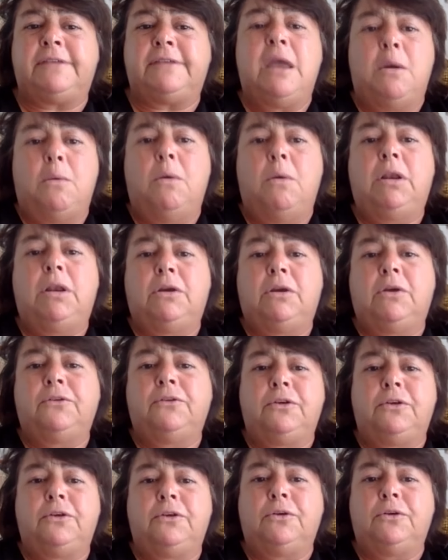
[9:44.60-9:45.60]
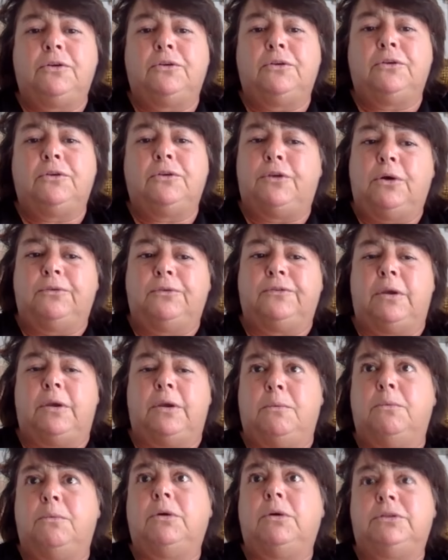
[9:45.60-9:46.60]
while causing also floods
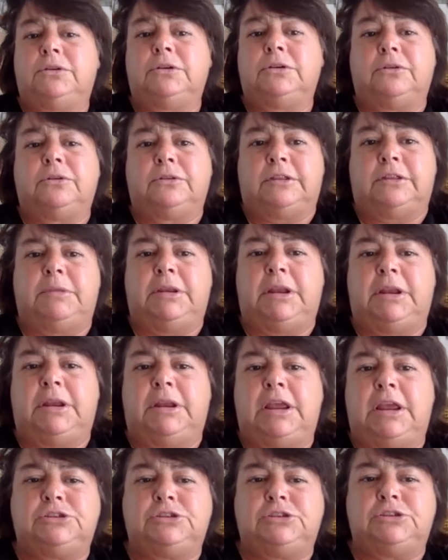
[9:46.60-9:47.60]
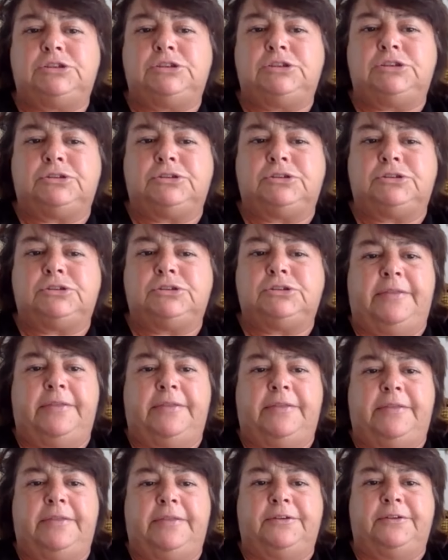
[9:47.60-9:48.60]
and water contamination in
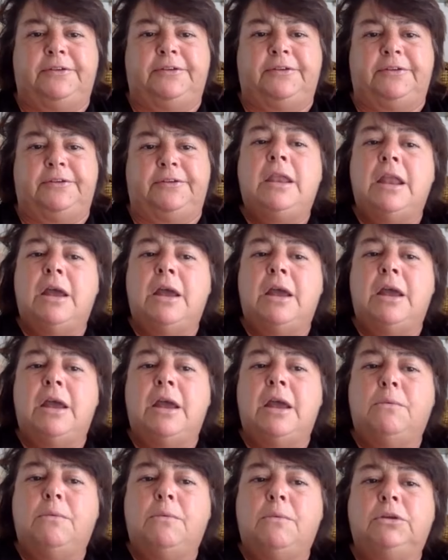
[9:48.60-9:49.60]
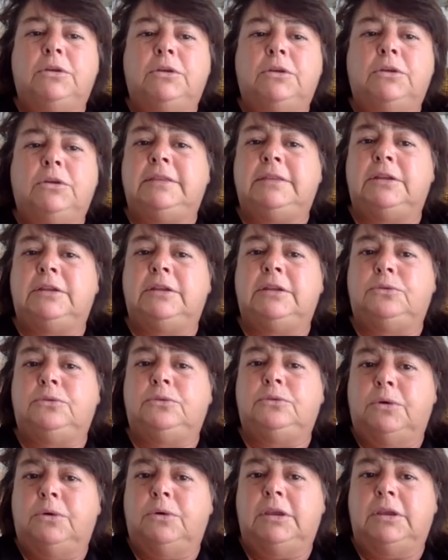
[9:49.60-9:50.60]
others. Now, water provided to
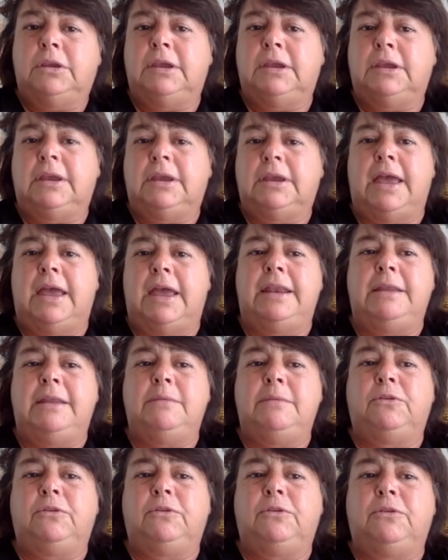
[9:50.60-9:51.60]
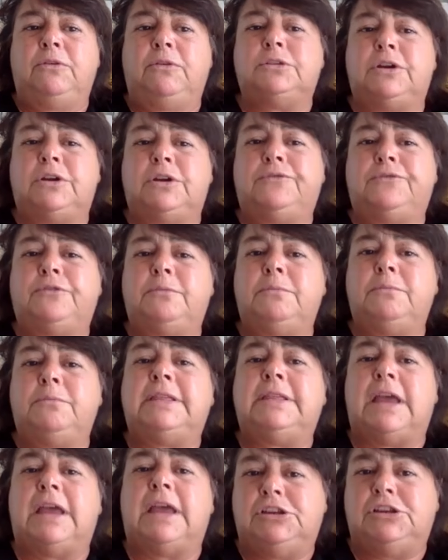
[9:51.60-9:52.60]
working animals should therefore meet
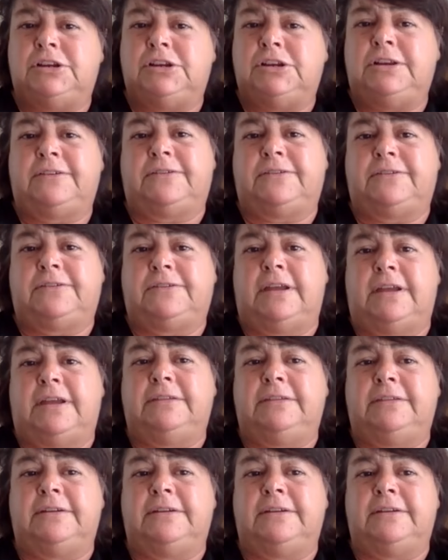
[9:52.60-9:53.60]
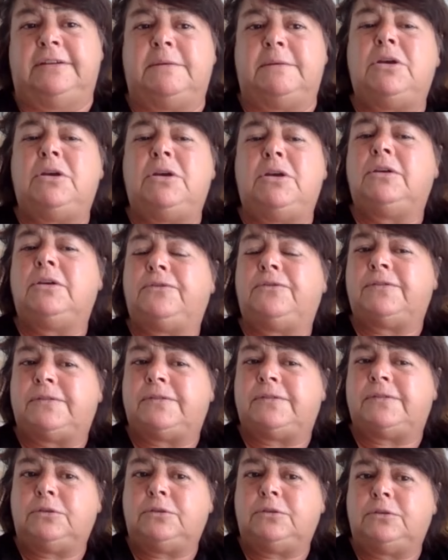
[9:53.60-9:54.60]
hygienic standards and be of
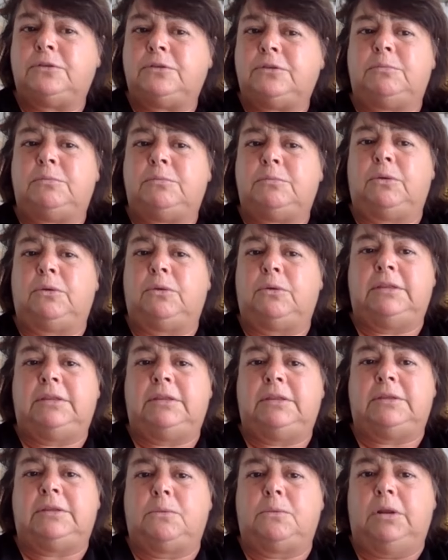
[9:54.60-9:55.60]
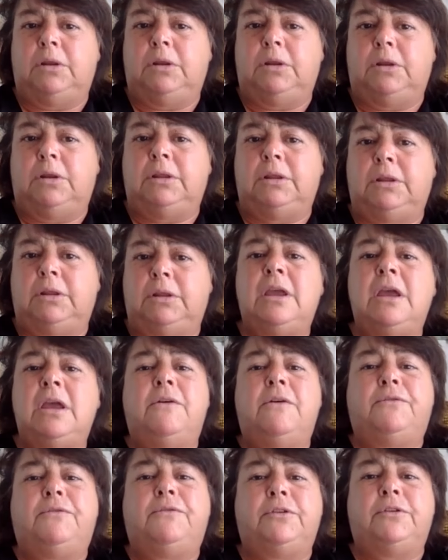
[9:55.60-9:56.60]
suitable quality
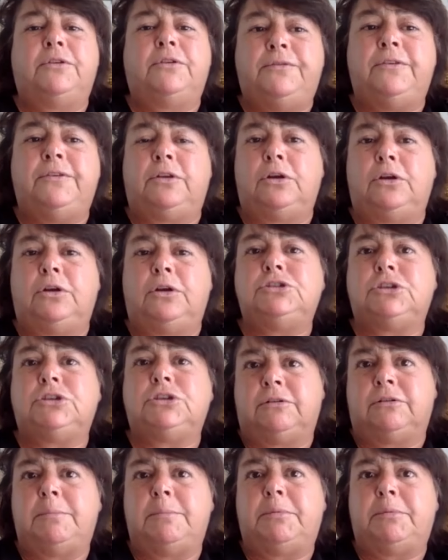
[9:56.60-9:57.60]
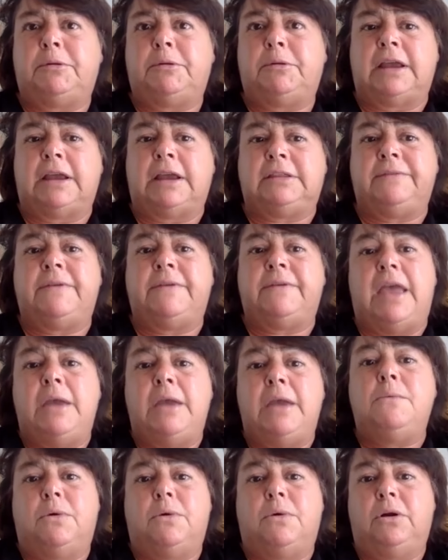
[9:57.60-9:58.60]
for the physiological, reproductive, and
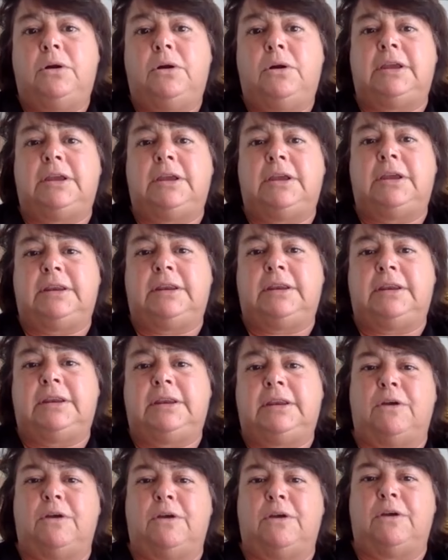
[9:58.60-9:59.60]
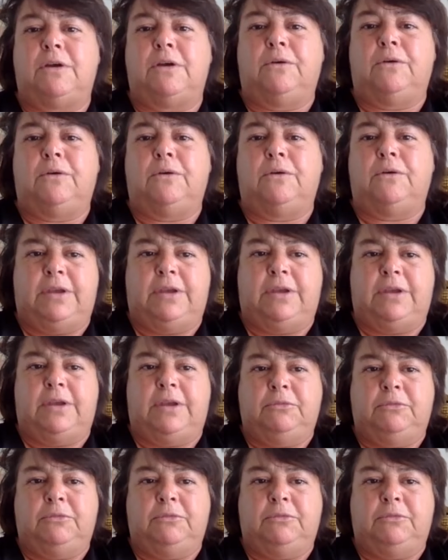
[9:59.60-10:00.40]
working needs of those animals.